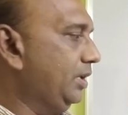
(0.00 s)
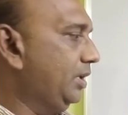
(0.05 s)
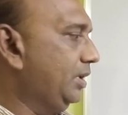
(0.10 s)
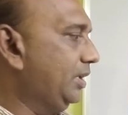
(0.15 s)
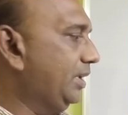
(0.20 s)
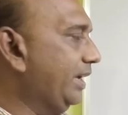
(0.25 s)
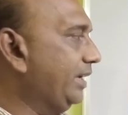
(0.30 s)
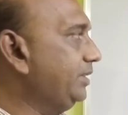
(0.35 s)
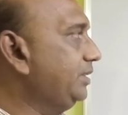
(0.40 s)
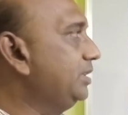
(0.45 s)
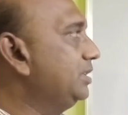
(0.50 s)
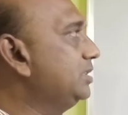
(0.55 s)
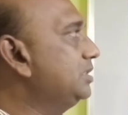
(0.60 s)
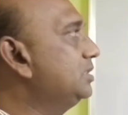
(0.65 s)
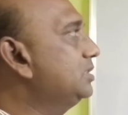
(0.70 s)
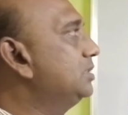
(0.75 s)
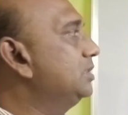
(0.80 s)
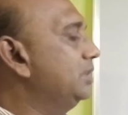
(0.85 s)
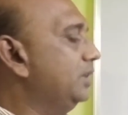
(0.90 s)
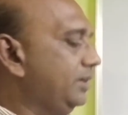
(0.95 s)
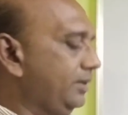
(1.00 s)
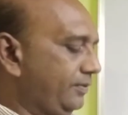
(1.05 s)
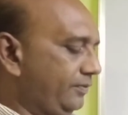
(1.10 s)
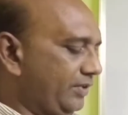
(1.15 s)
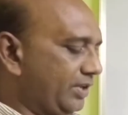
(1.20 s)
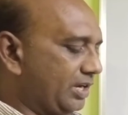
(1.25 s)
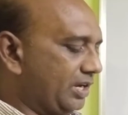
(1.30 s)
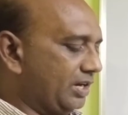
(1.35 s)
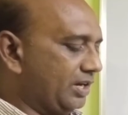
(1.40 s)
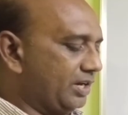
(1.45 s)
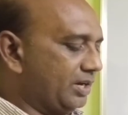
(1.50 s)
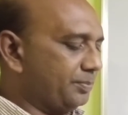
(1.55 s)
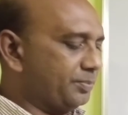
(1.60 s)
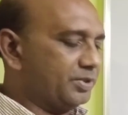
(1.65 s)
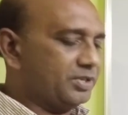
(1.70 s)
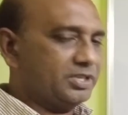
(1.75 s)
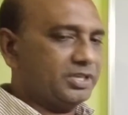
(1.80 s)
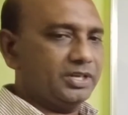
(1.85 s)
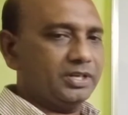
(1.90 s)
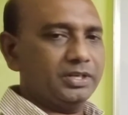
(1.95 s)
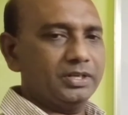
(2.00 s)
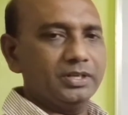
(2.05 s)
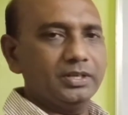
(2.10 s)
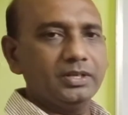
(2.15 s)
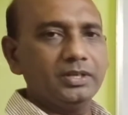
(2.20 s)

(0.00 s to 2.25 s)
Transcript: Like this, we can represent